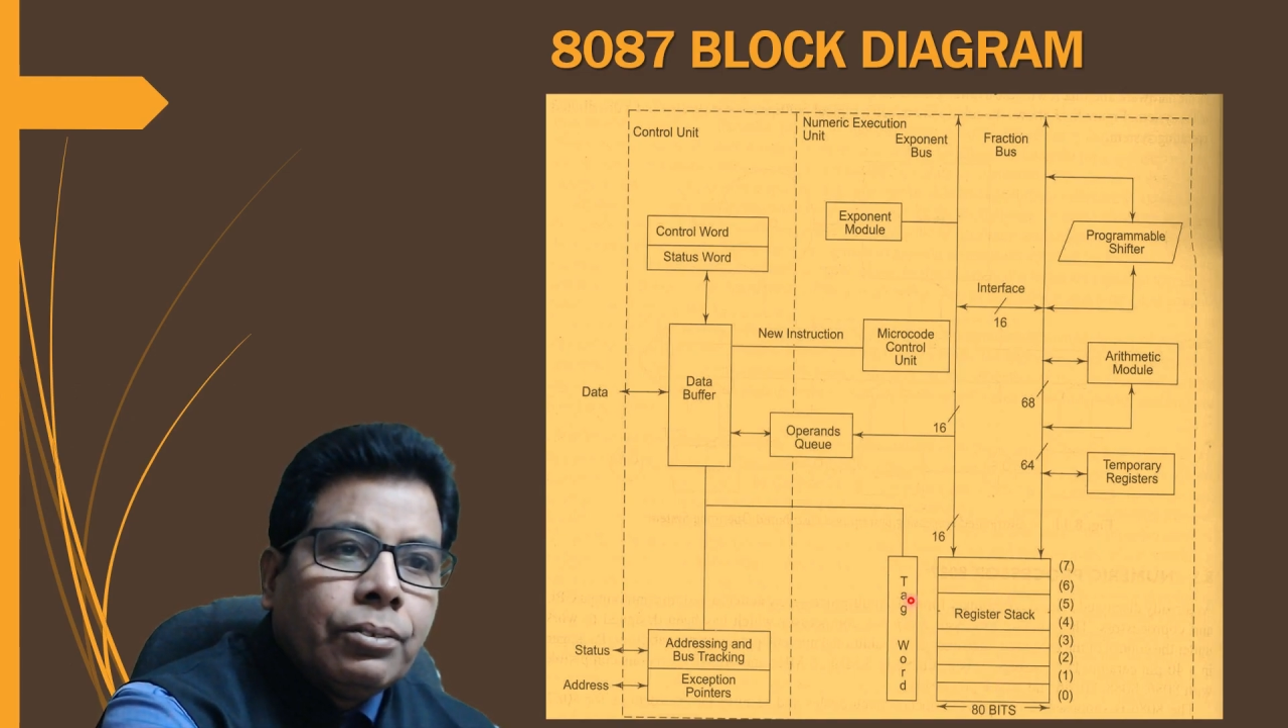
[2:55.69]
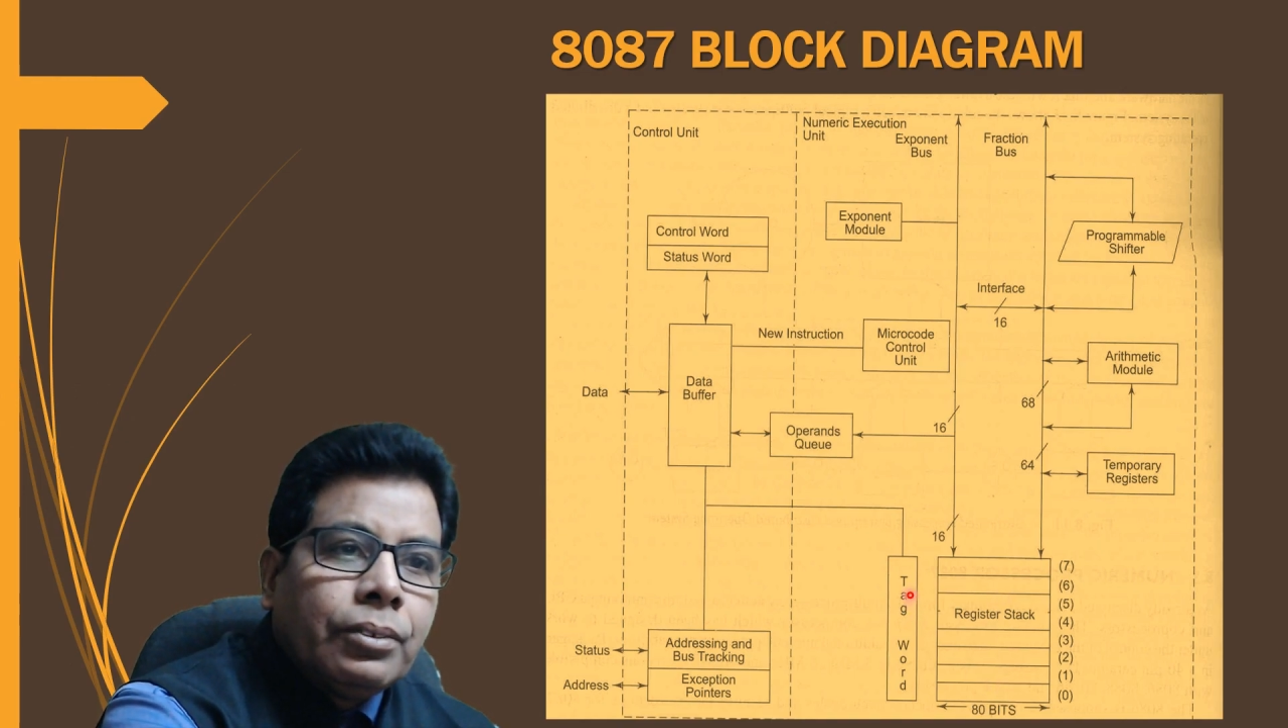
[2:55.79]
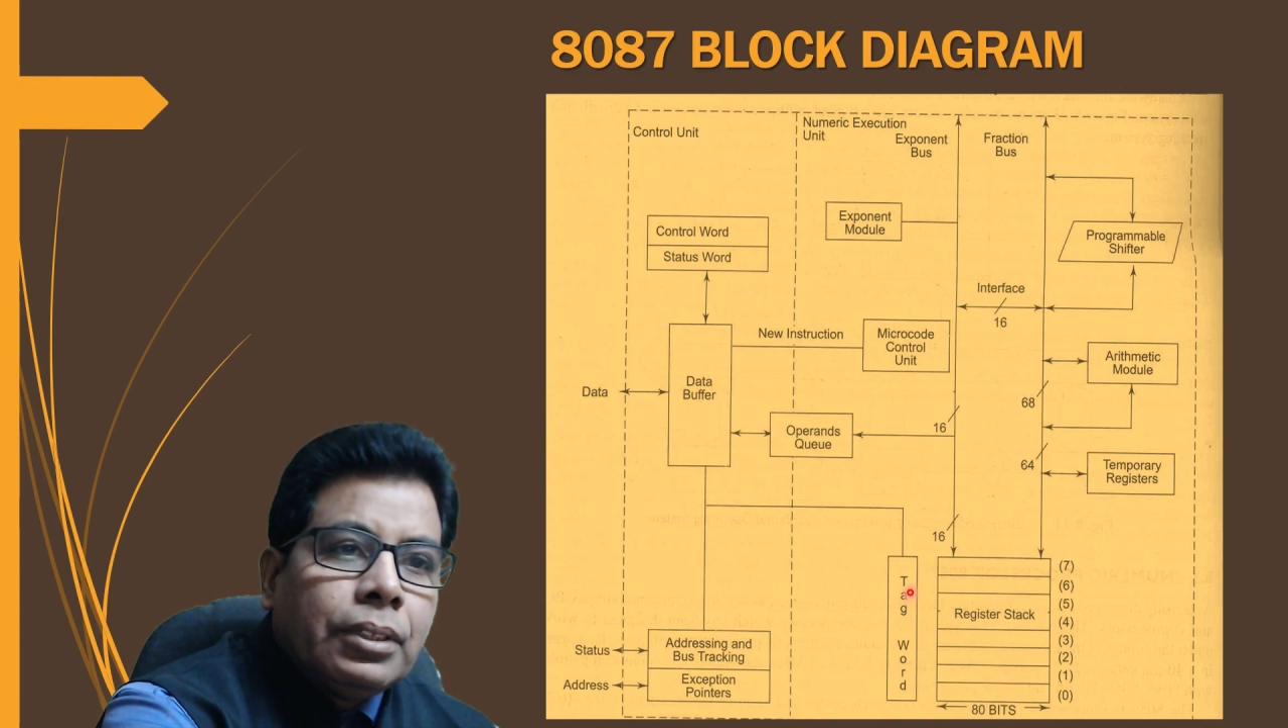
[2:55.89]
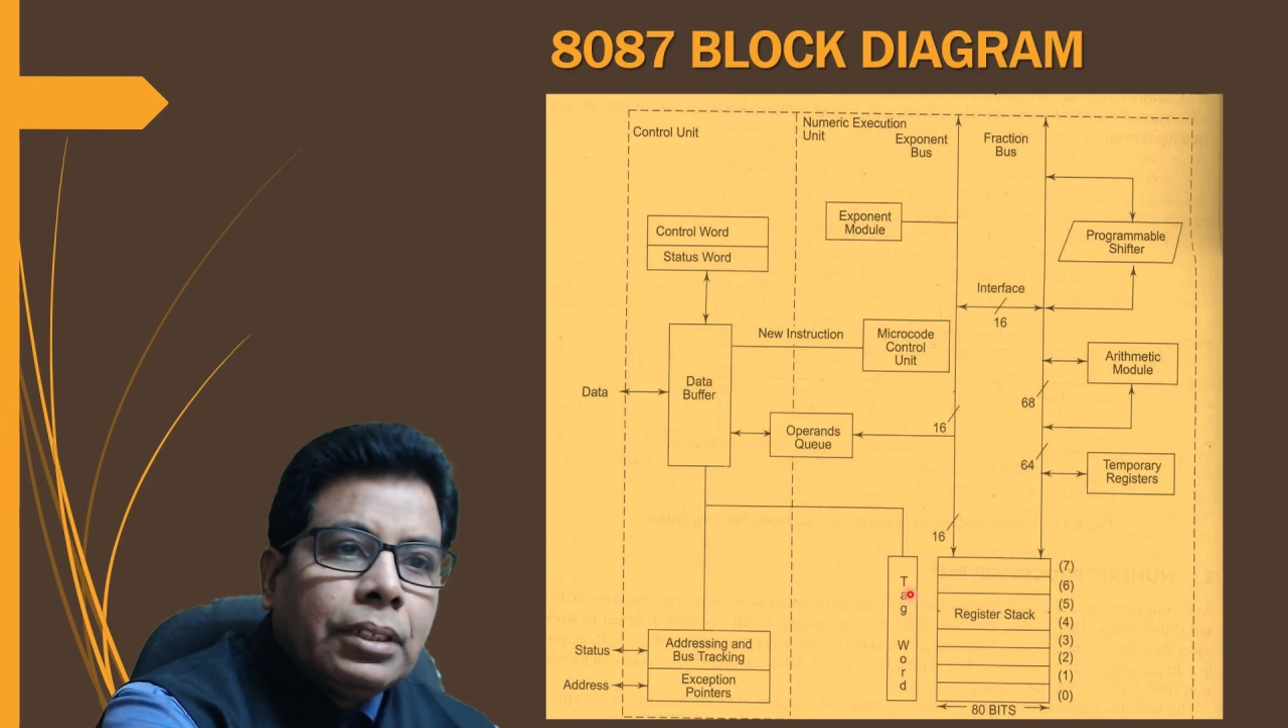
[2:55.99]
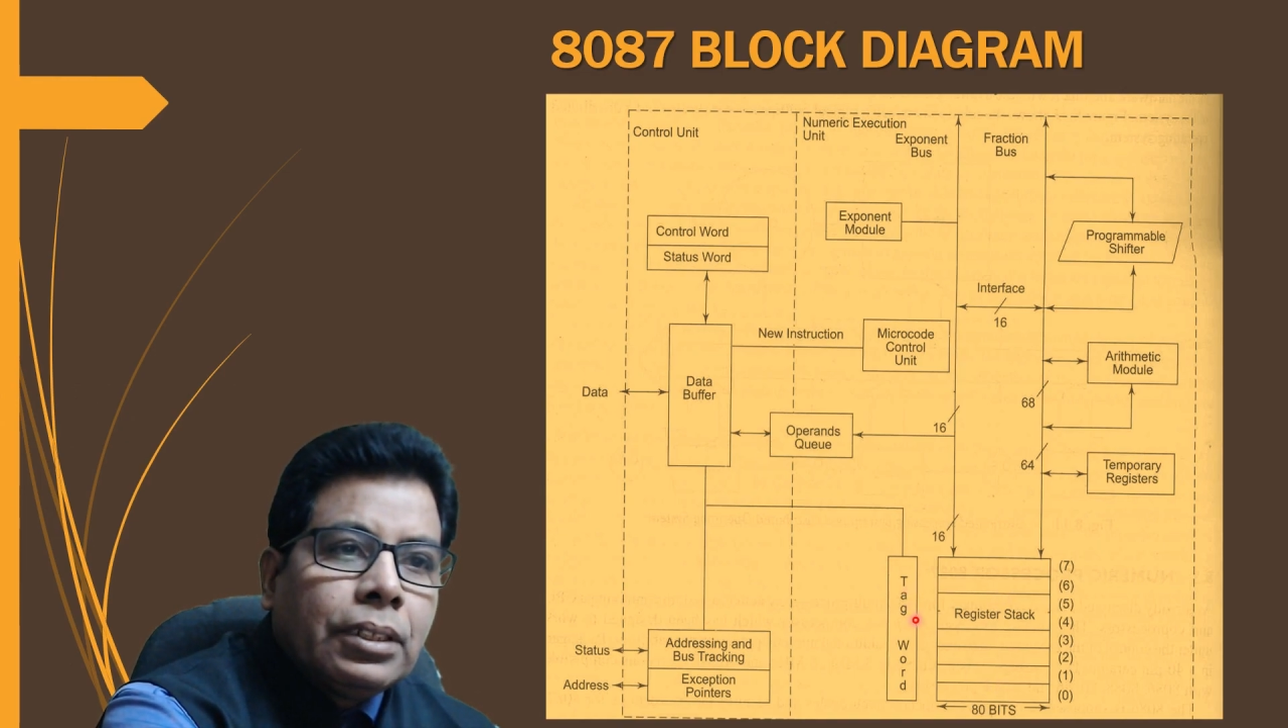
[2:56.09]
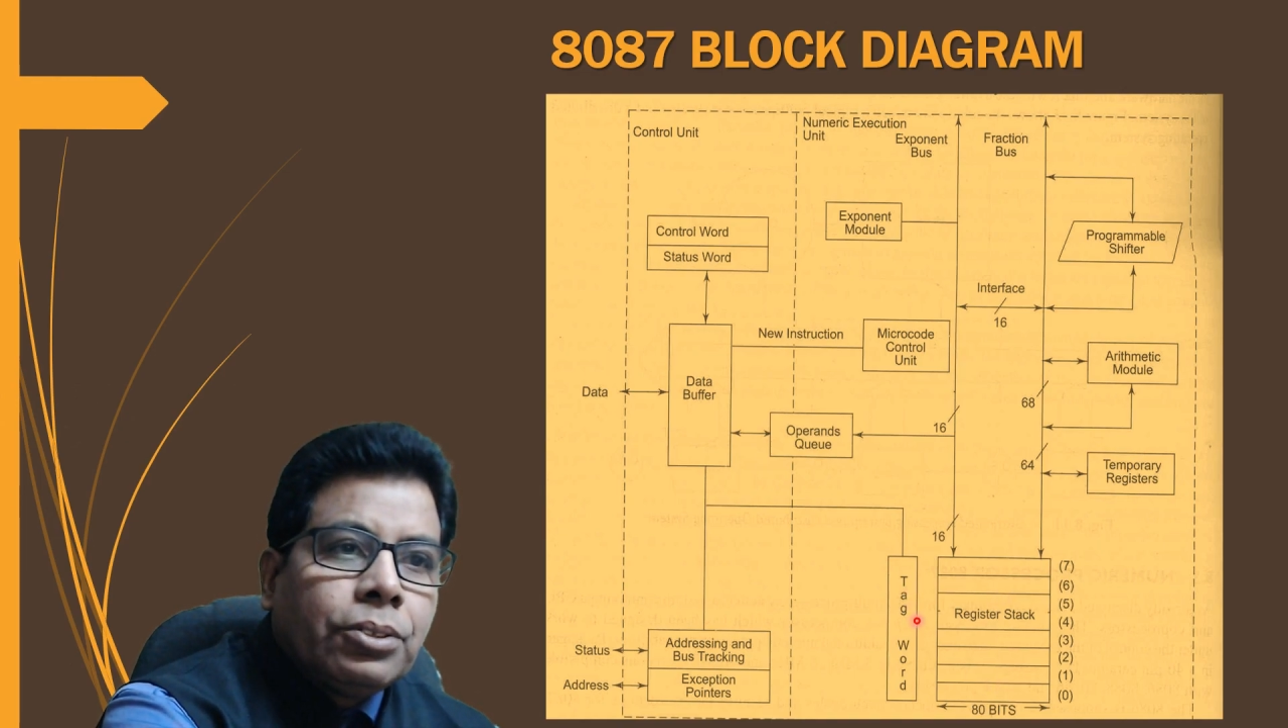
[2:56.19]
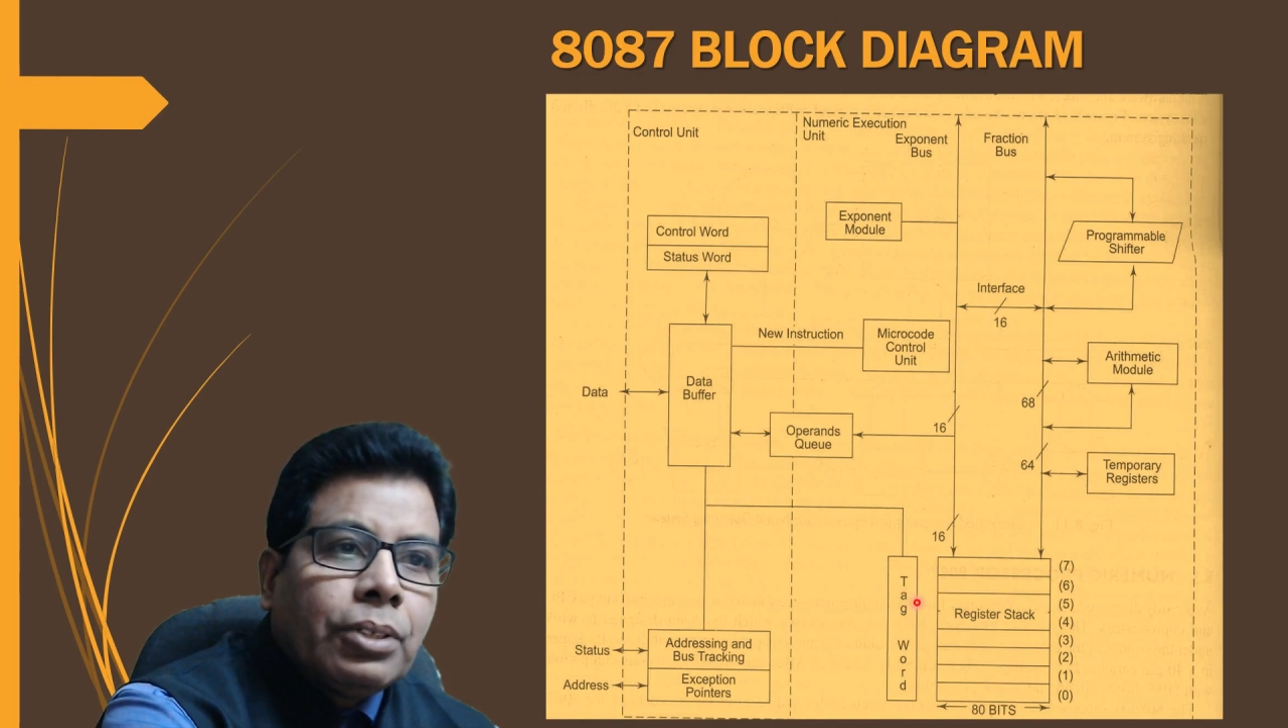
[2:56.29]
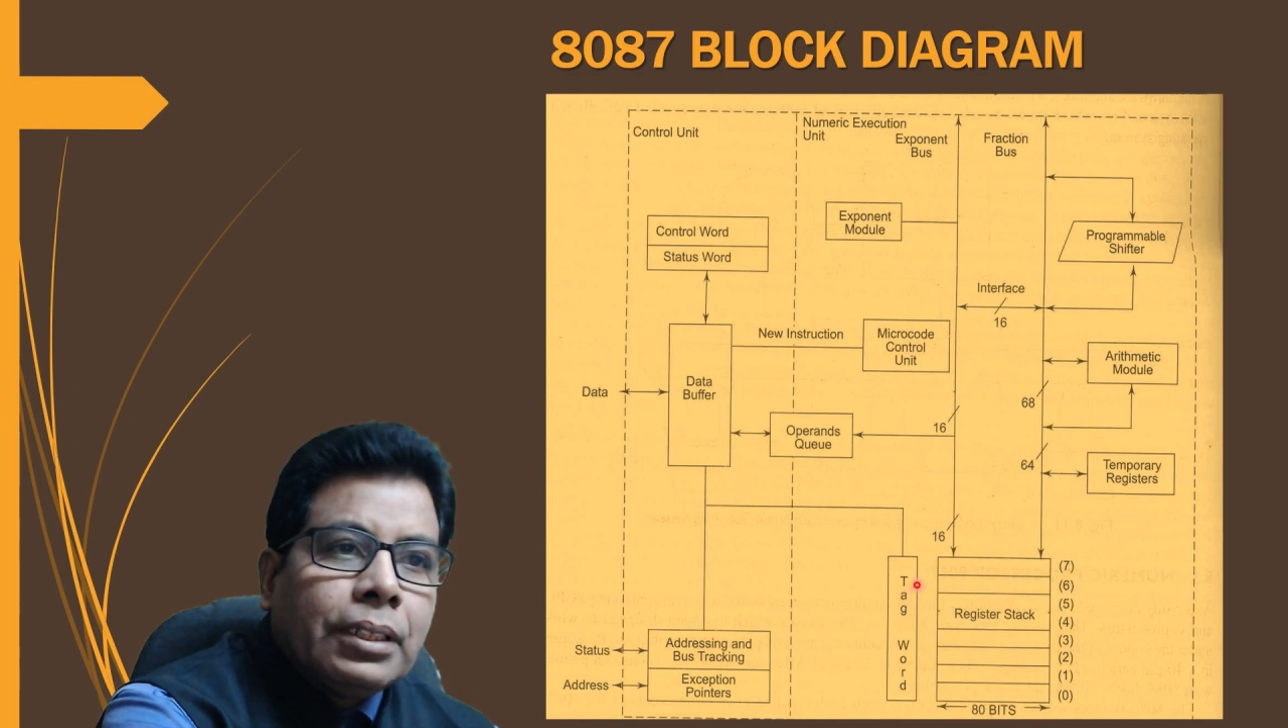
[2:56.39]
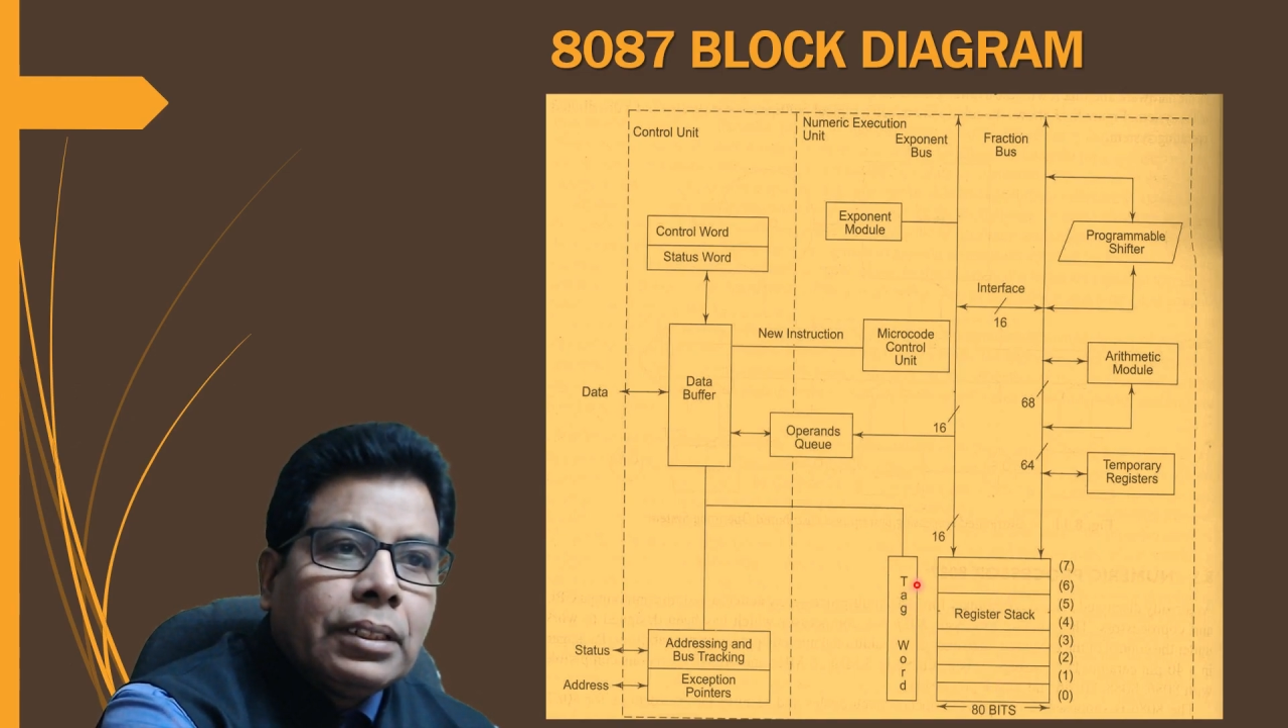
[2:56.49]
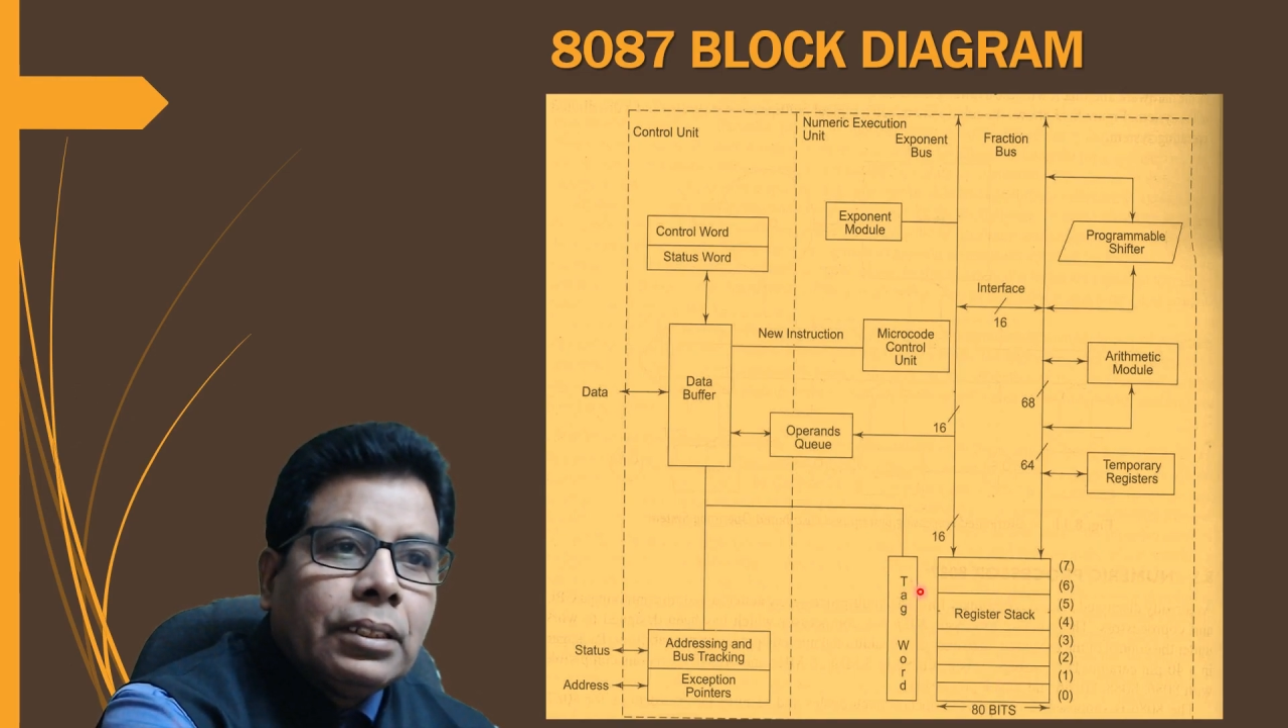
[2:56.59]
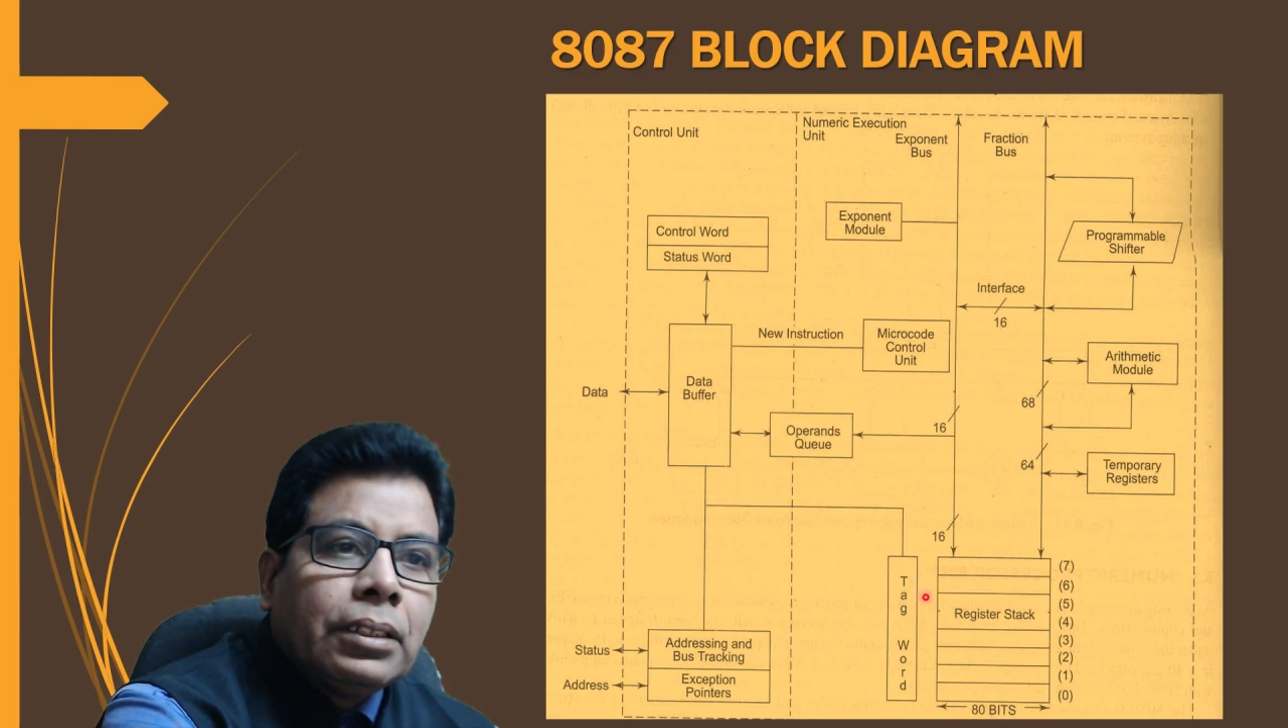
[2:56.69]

it also has the